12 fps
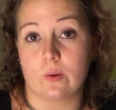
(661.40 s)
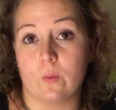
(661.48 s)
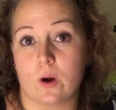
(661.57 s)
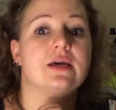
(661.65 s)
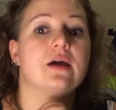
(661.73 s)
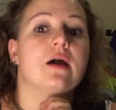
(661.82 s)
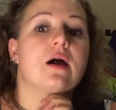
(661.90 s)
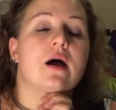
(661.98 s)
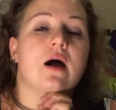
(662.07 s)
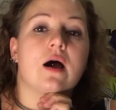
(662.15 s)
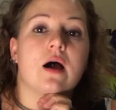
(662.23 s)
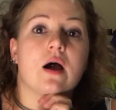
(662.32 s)
we worked
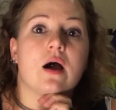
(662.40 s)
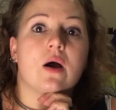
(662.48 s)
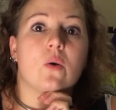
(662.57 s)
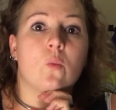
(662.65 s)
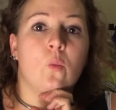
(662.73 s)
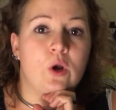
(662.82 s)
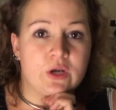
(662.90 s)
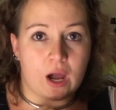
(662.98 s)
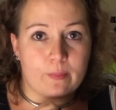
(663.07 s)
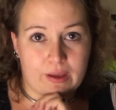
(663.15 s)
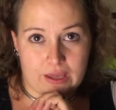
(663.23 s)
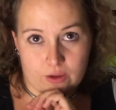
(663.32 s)
would
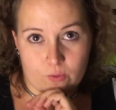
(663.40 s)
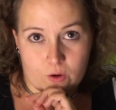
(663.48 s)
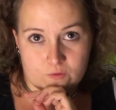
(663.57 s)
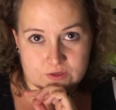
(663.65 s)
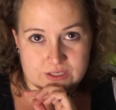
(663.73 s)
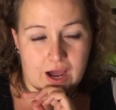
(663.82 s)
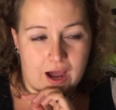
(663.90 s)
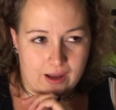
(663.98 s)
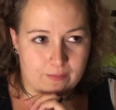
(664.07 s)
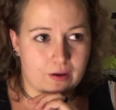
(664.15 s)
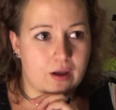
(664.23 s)
not pay you overtime.